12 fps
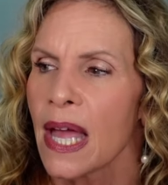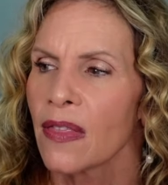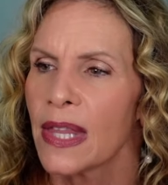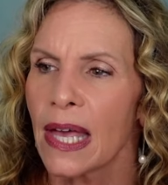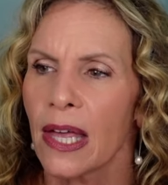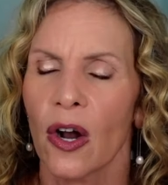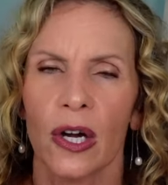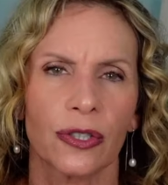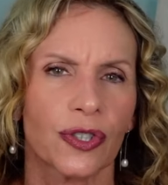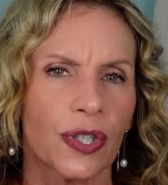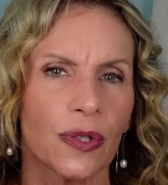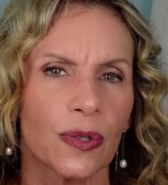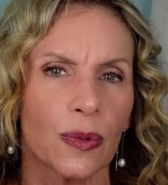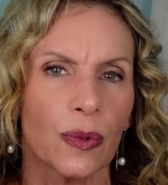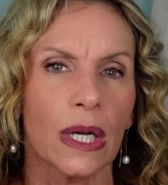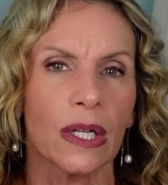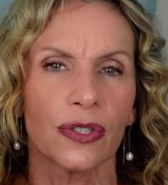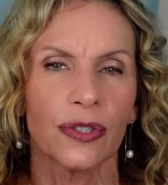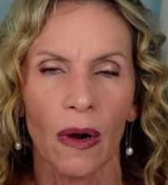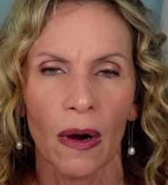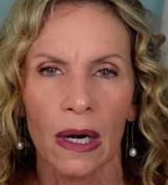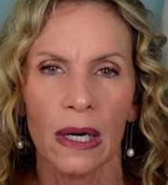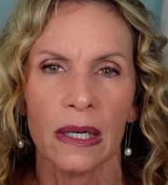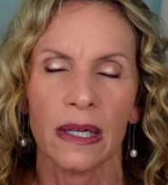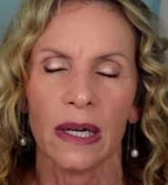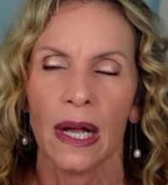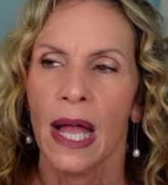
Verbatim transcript: that are too dark,